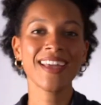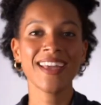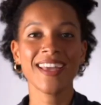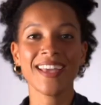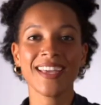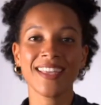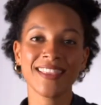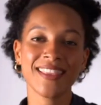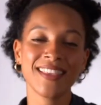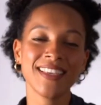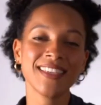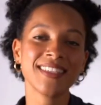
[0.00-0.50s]

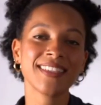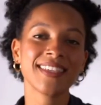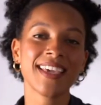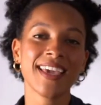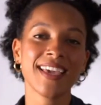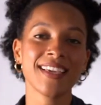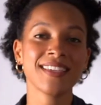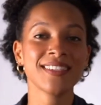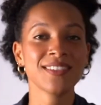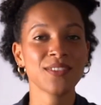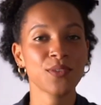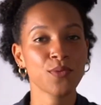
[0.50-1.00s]
In this
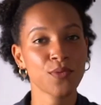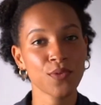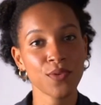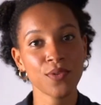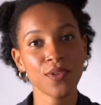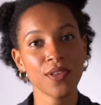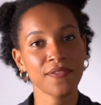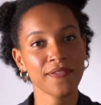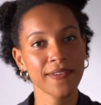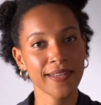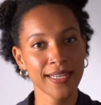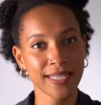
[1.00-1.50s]
case, the role
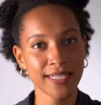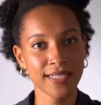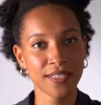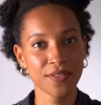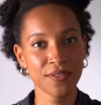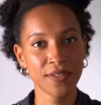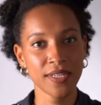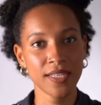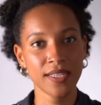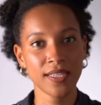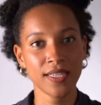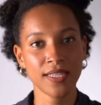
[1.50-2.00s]
of
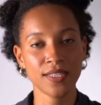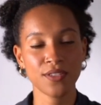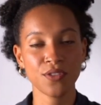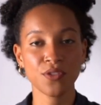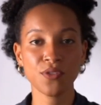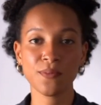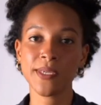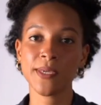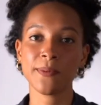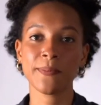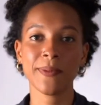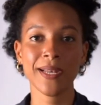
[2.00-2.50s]
glycerin is to
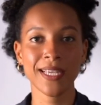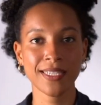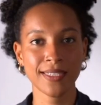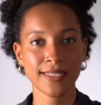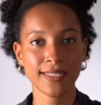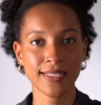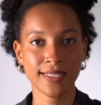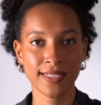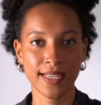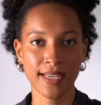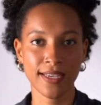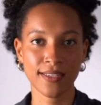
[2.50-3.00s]
be a
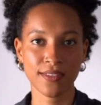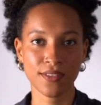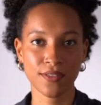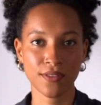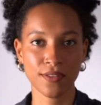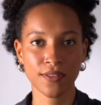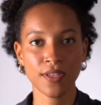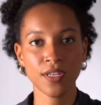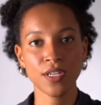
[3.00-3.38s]
plasticizer,